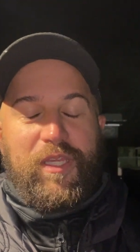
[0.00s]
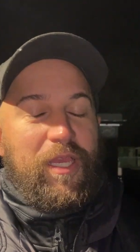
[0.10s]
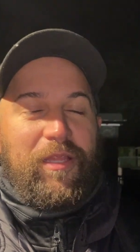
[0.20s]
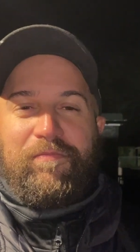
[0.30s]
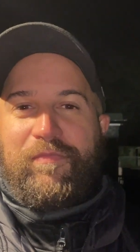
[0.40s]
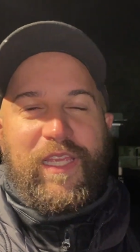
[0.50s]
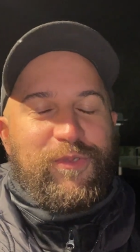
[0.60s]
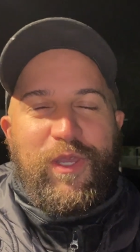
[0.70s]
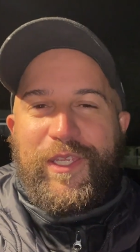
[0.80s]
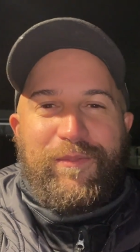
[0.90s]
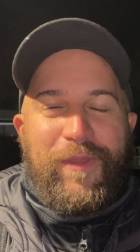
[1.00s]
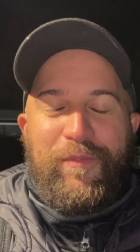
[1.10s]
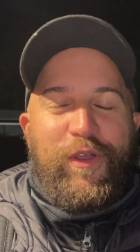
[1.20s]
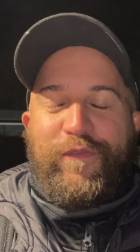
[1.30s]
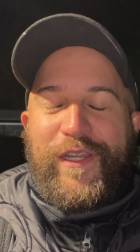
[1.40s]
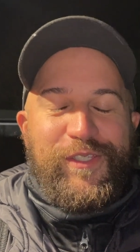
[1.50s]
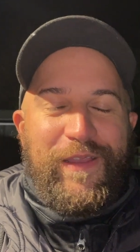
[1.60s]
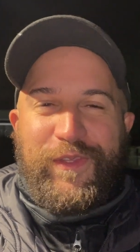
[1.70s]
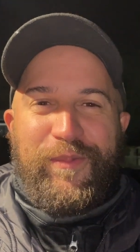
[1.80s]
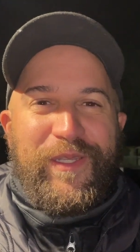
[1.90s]
And that's why I'm not afraid to
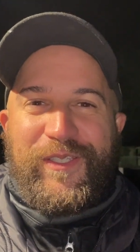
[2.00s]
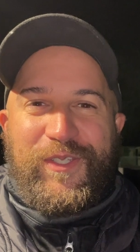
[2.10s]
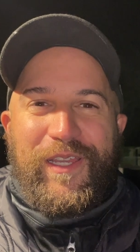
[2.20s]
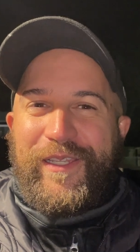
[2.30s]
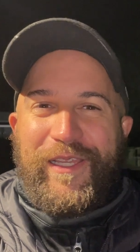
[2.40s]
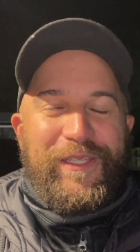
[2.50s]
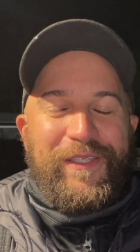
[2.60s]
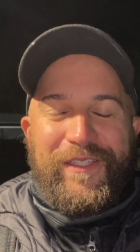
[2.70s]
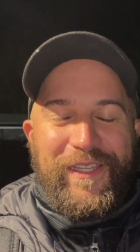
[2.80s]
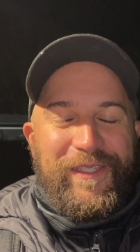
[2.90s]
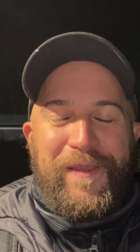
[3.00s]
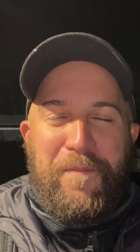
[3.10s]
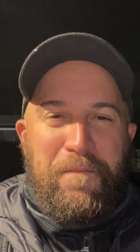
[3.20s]
have them in the side at the end of the day, yeah.